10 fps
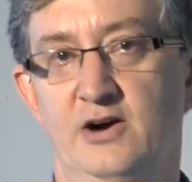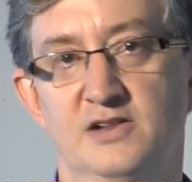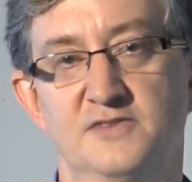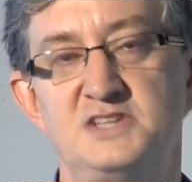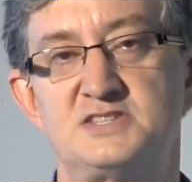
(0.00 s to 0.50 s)
All
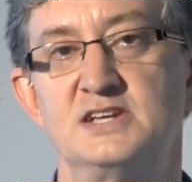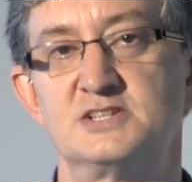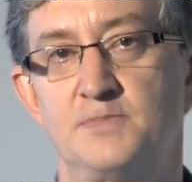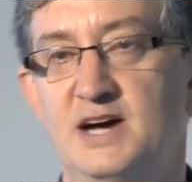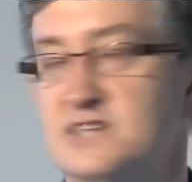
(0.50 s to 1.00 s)
of these things
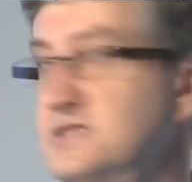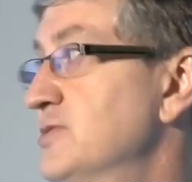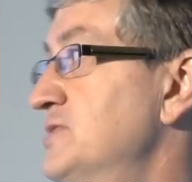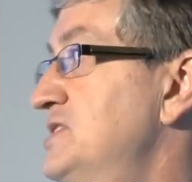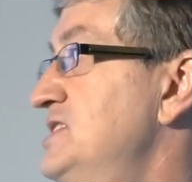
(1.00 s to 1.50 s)
are
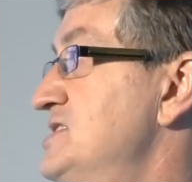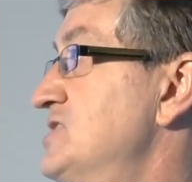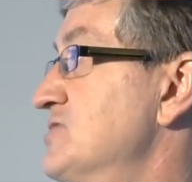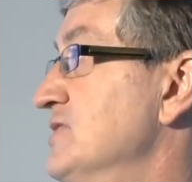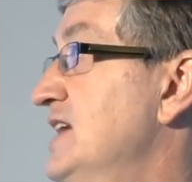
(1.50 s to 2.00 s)
possible with
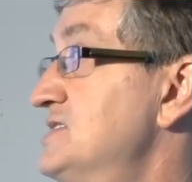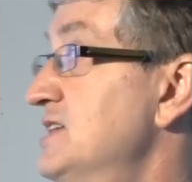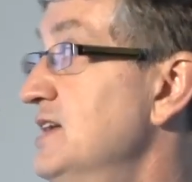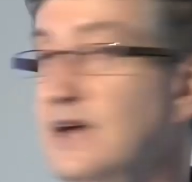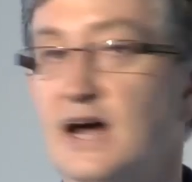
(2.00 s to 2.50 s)
decentralized
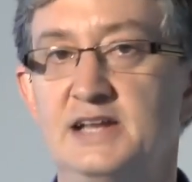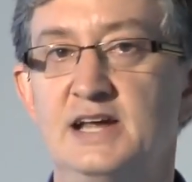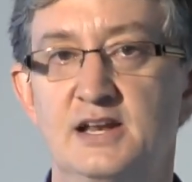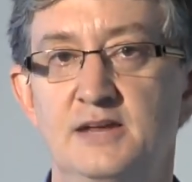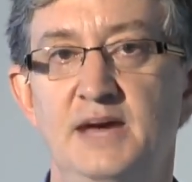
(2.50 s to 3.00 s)

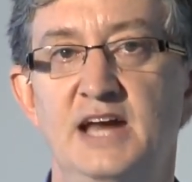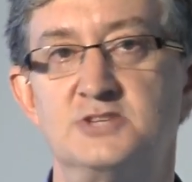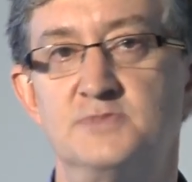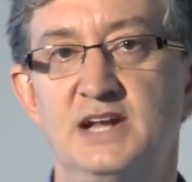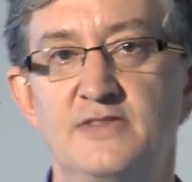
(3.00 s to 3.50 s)
identity
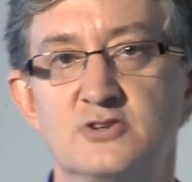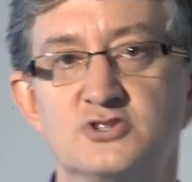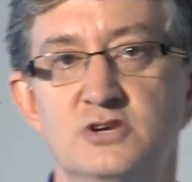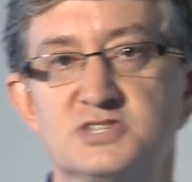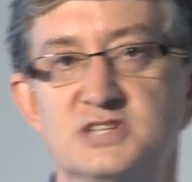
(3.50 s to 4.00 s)
management, and there's
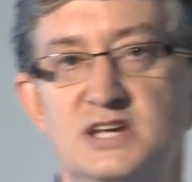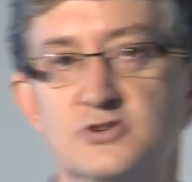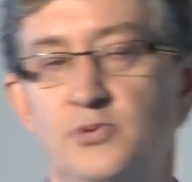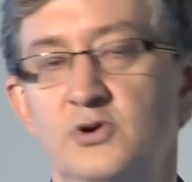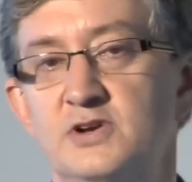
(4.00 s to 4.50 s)
no
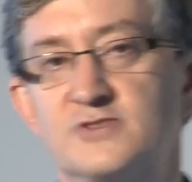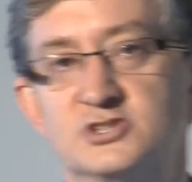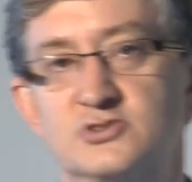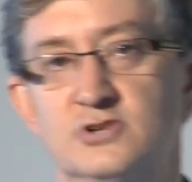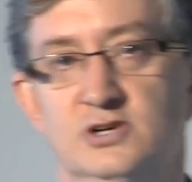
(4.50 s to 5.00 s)
central point of
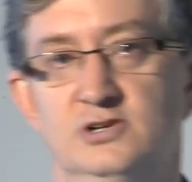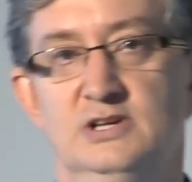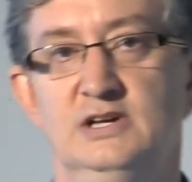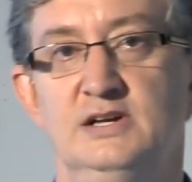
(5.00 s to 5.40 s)
control,